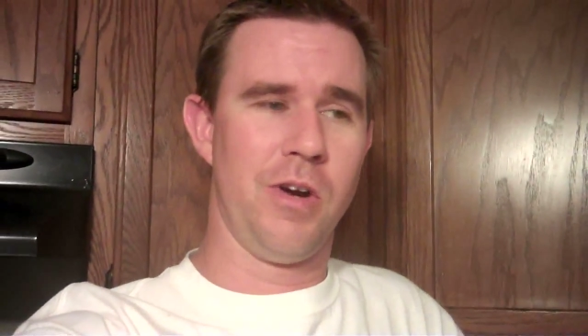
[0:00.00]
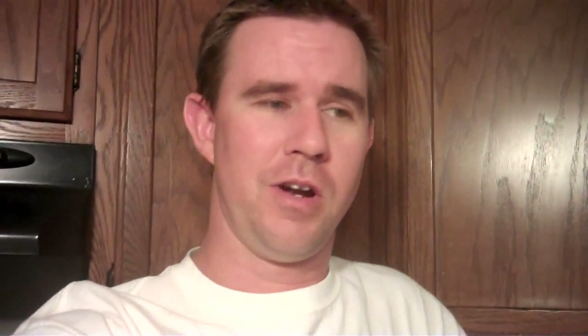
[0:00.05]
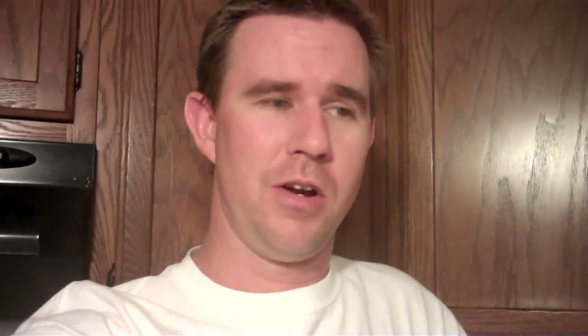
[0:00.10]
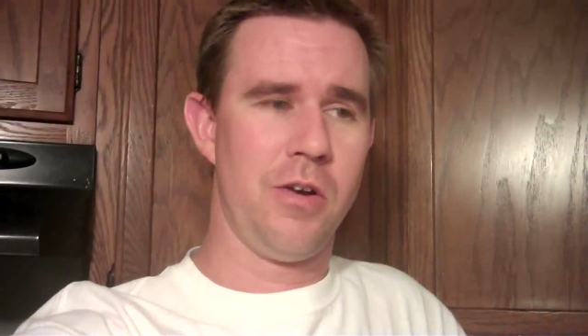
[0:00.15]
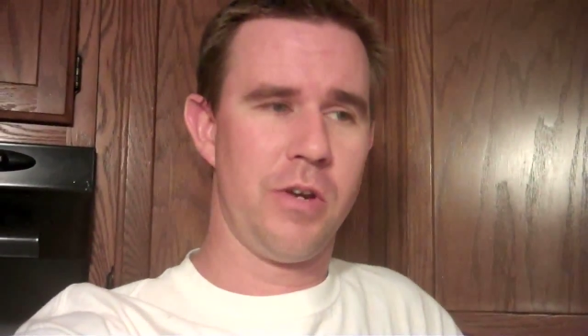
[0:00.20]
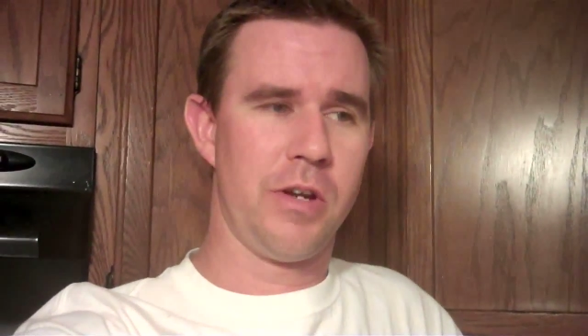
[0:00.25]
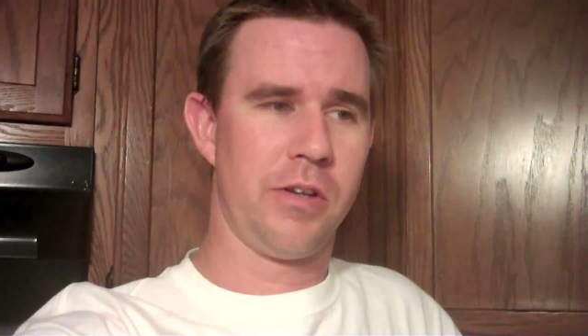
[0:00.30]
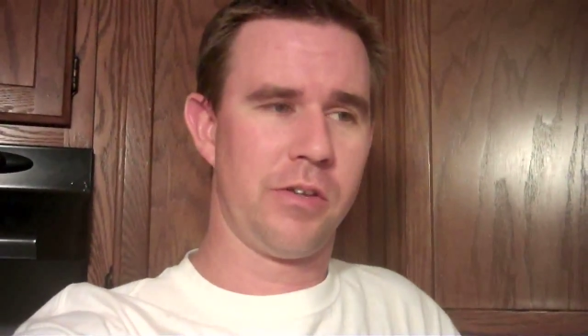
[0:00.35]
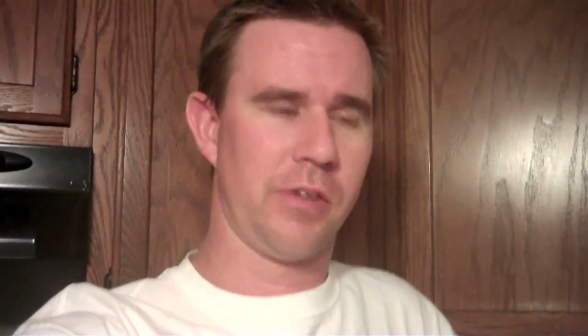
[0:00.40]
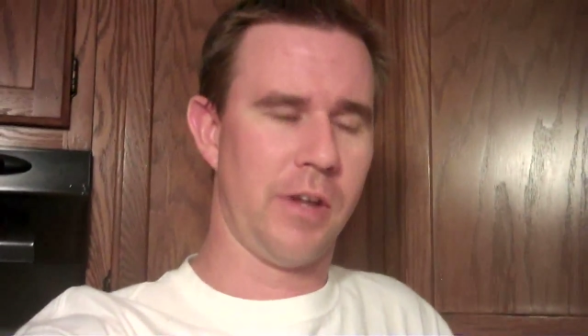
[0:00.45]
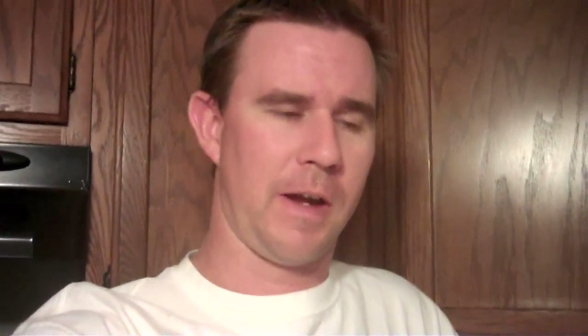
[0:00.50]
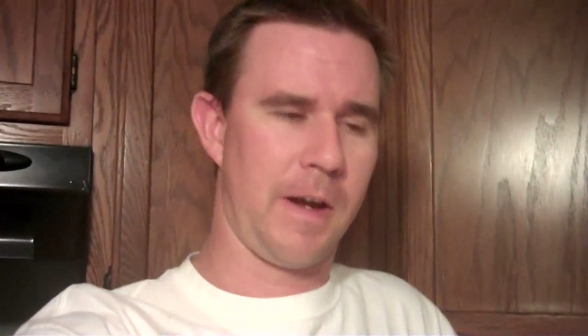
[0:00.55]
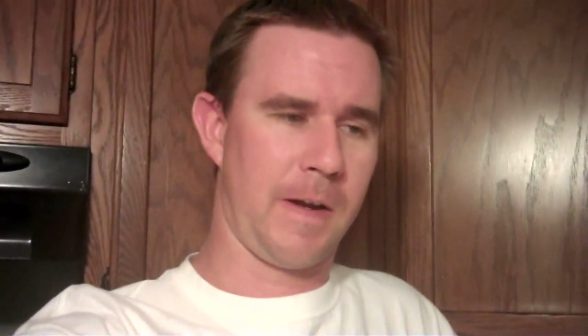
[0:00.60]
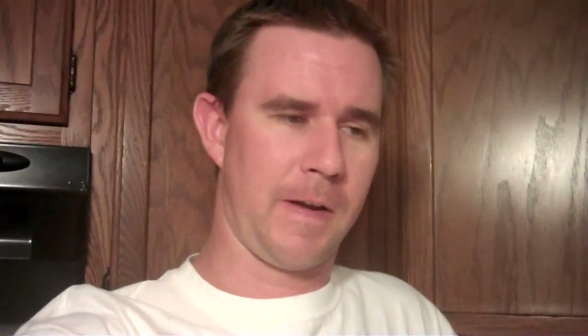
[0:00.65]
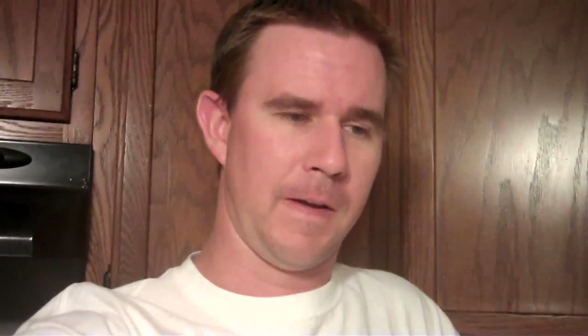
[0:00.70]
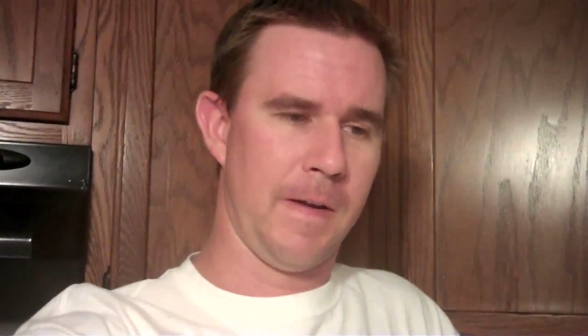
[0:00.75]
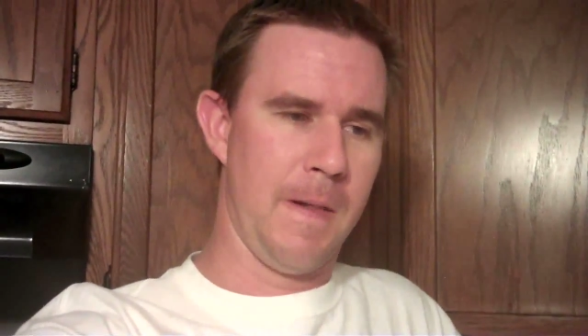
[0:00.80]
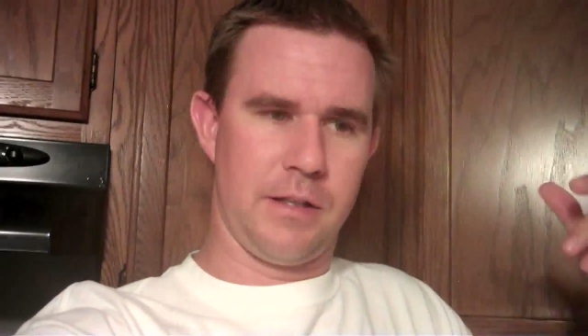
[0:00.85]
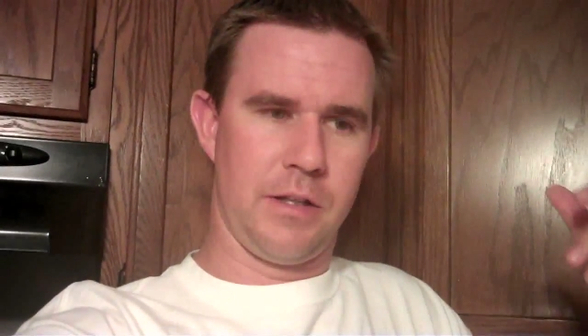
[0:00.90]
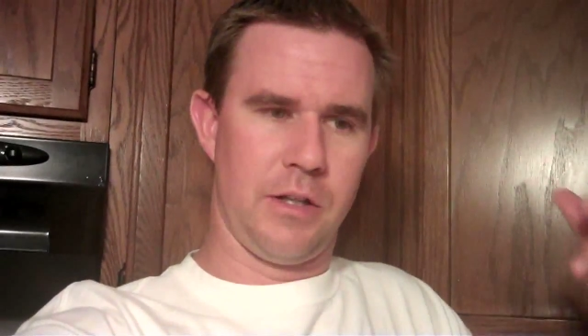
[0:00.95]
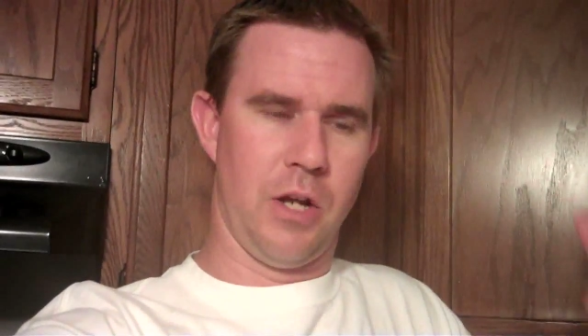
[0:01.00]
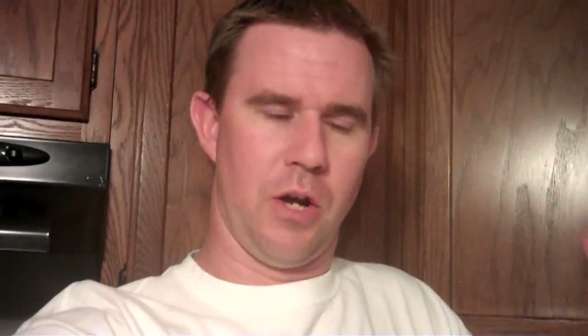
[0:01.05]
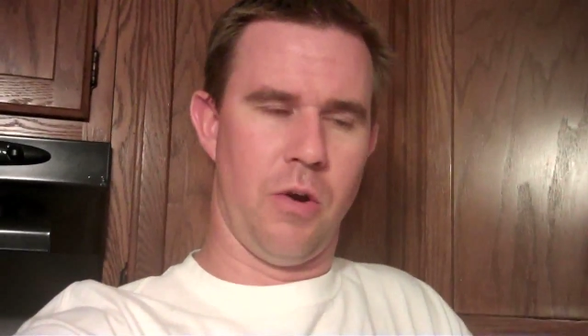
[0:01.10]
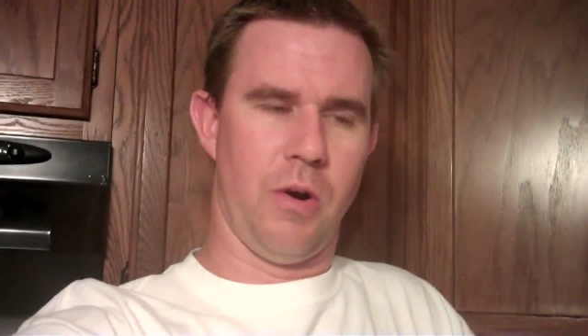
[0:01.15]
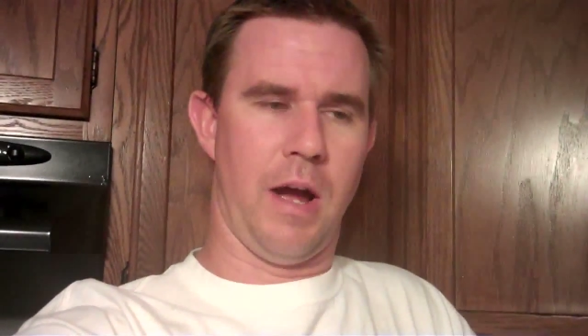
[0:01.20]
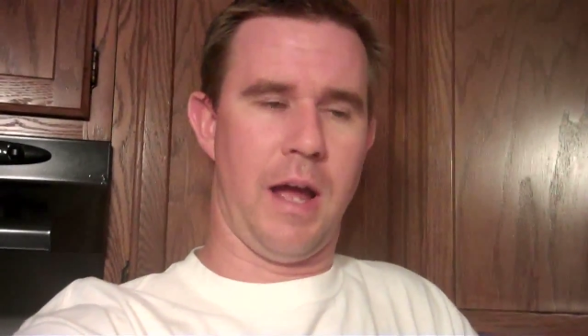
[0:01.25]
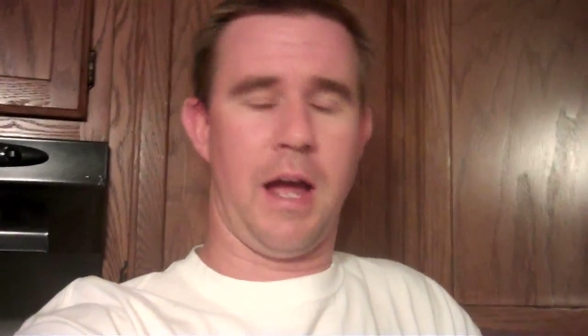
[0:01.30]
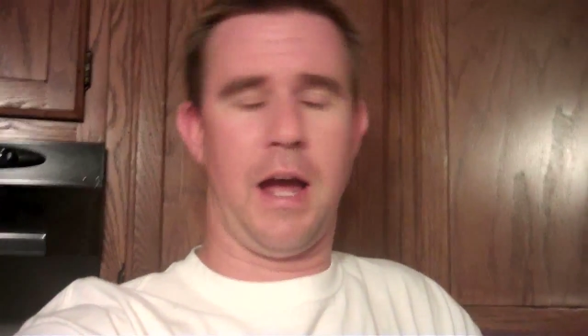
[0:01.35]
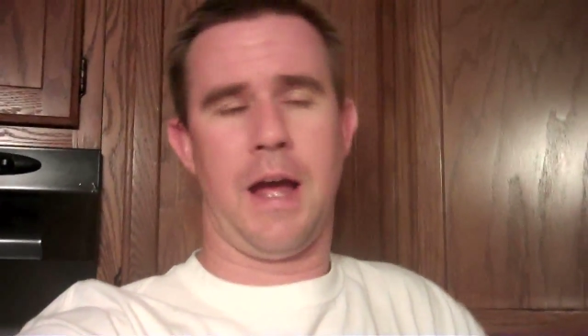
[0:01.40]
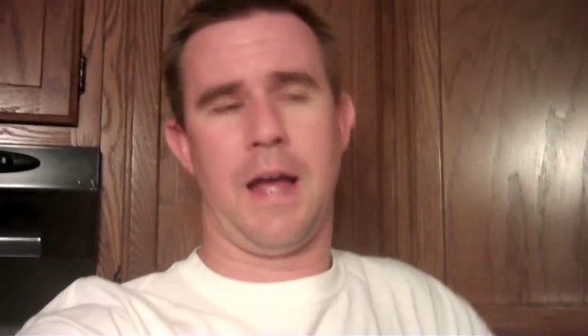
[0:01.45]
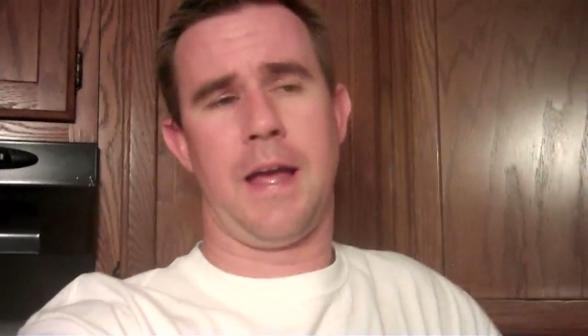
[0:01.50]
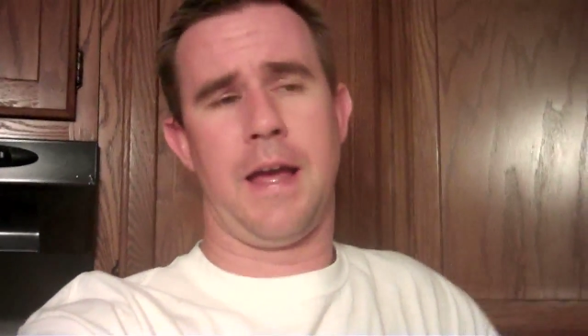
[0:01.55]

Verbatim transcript: row, he's like, you know, I,